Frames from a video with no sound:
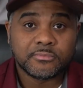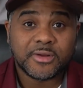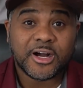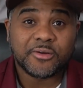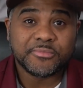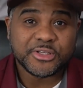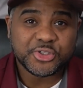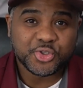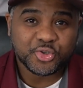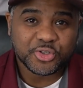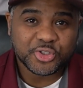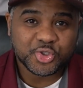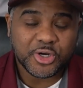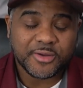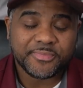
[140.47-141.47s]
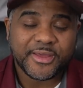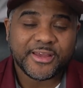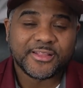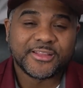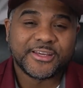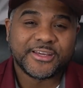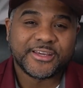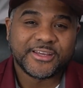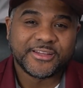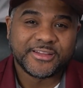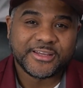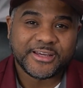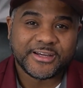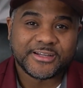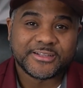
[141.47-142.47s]
I'll be sure to drop that link in
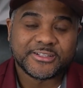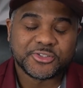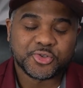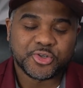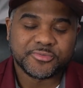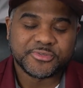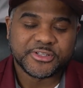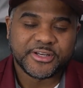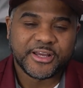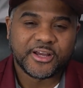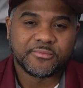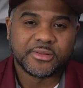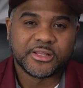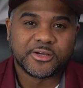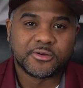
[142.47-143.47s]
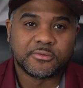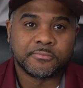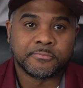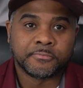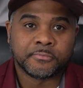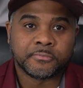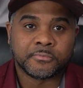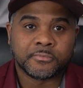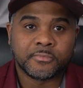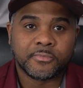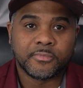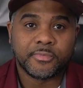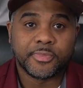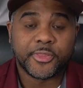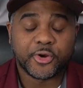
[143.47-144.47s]
the description down below.
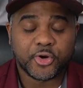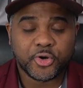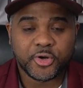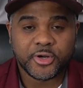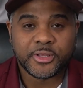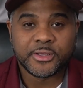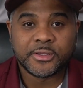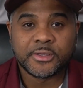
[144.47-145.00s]
Third,